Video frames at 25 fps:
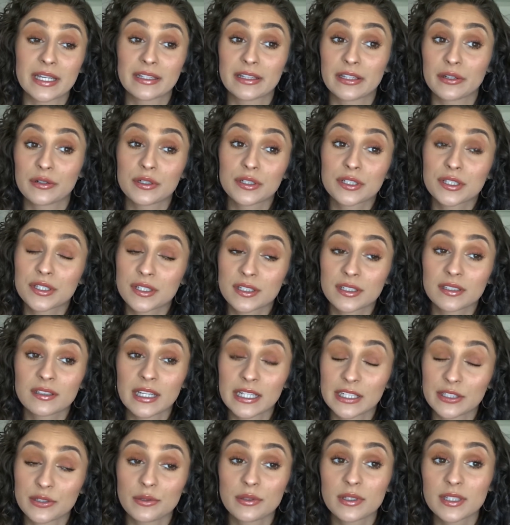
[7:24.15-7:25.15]
Like there's
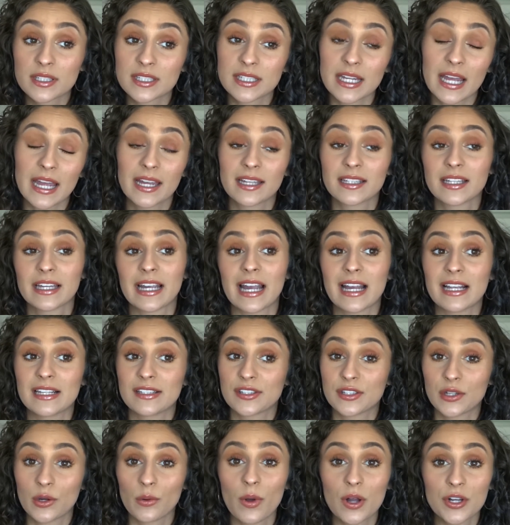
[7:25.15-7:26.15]
like, to this day, like I still